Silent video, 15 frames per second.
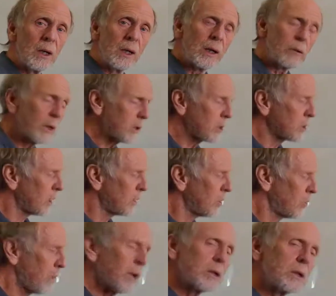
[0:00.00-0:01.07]
I'd like to tell you
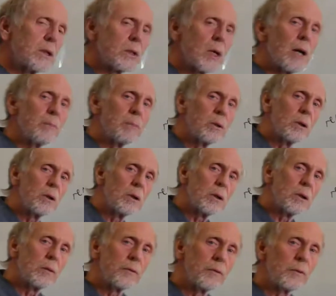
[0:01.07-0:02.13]
about an example
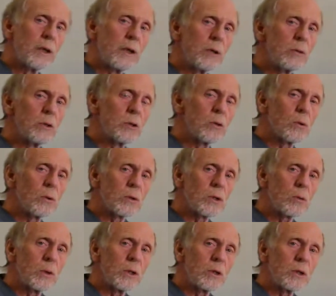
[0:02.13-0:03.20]
of a
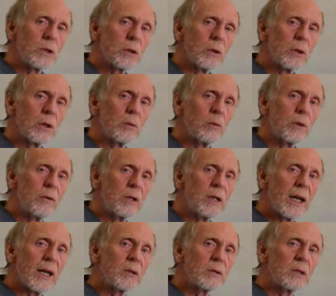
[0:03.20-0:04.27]
resource which uh, we've
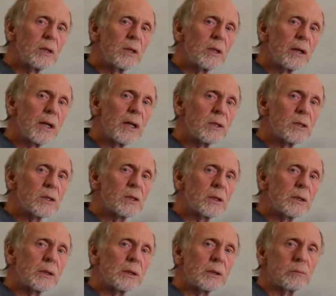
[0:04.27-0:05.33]
encountered in the last
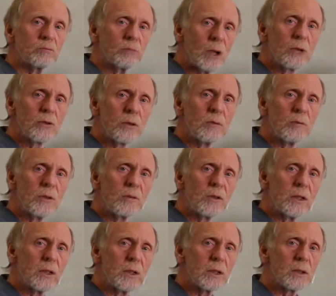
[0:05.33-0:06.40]
uh, 150
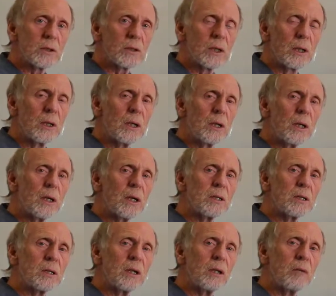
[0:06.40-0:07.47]
years
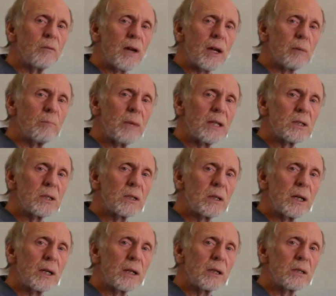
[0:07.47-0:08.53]
has in fact met
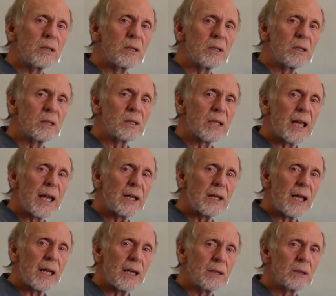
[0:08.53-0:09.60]
a sad
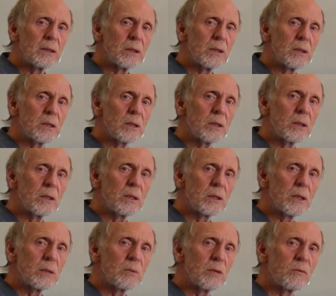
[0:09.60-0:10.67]
end in, the, in,
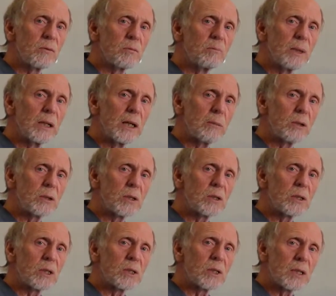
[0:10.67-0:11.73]
terms of being able to
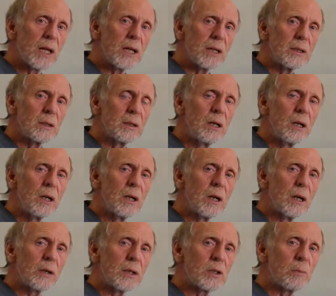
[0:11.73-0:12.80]
sustain
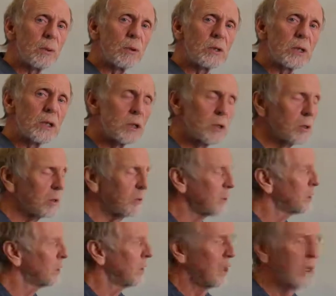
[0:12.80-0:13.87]
our exploitation of it,
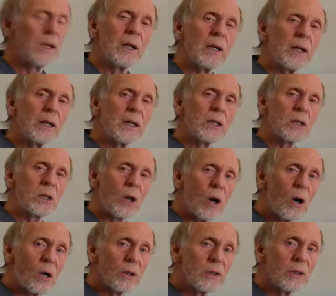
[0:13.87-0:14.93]
and that is
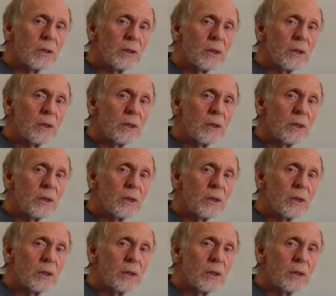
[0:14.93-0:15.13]
cod.